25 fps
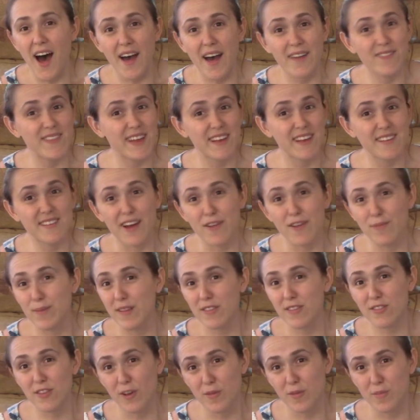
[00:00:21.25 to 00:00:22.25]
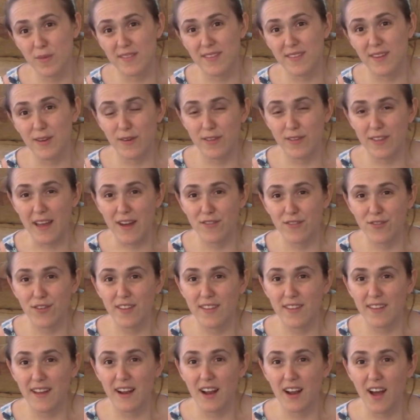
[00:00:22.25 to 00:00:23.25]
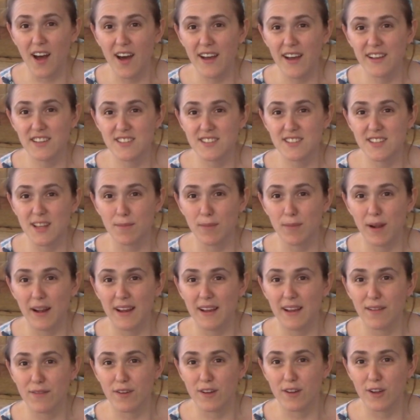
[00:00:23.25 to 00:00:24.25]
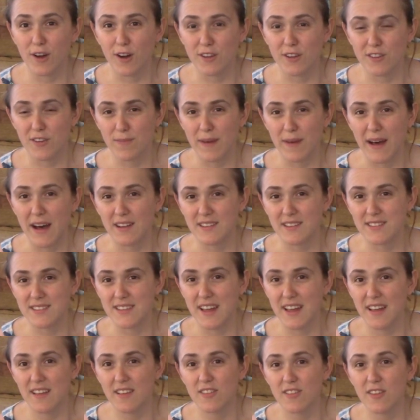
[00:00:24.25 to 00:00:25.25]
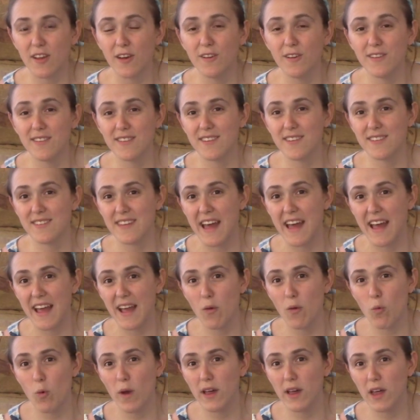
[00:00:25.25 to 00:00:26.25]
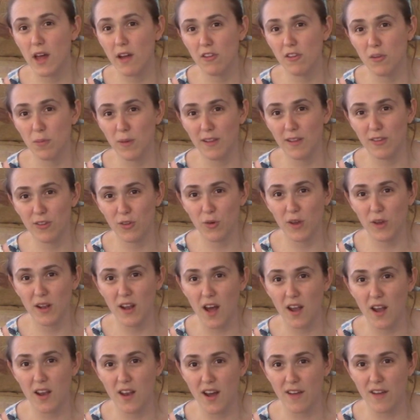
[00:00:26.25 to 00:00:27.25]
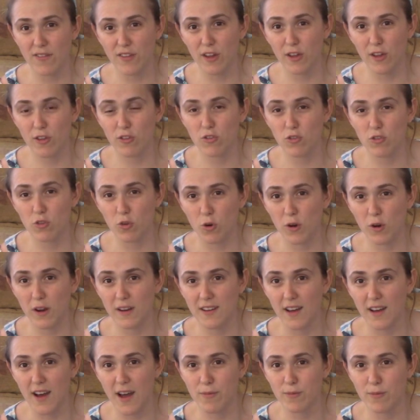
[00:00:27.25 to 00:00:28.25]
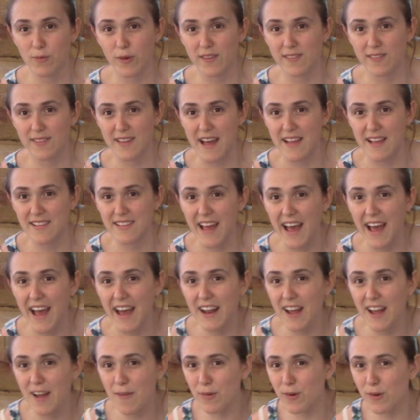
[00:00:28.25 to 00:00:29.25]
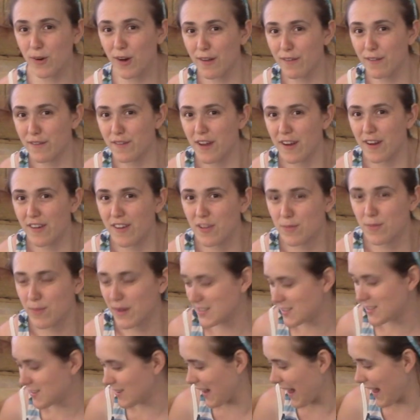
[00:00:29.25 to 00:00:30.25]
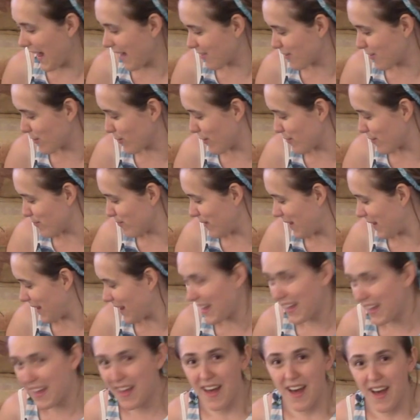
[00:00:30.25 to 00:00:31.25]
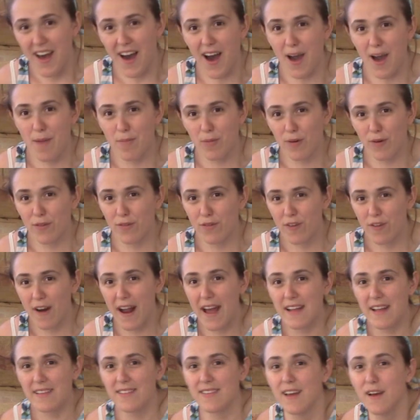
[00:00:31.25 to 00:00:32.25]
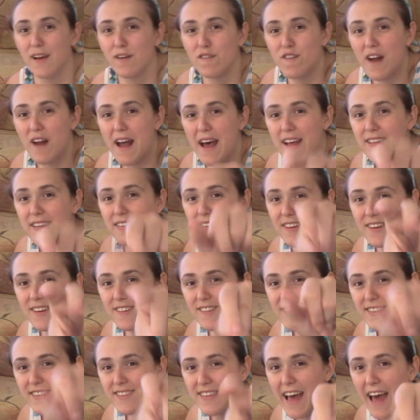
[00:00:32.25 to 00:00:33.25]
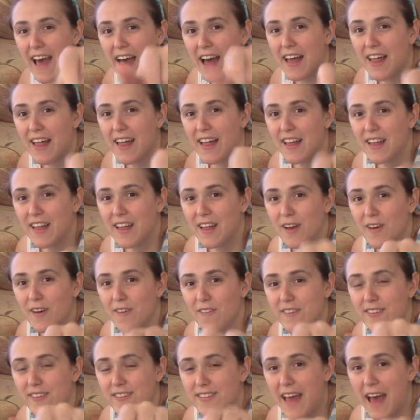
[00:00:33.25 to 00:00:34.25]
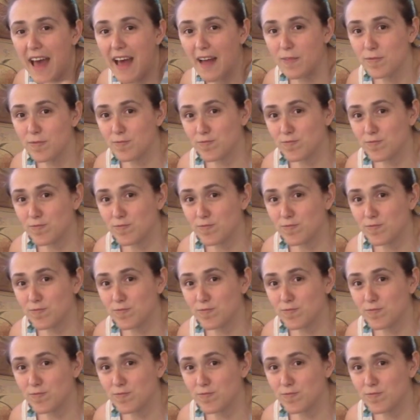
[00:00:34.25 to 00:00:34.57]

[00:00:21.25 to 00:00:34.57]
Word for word: because I've been so busy with everything I just completely forgot about it. So today we're going to be doing another story time with Sez, and I brought a very special guest with me. I brought Fred. Fred, what's that? What's that?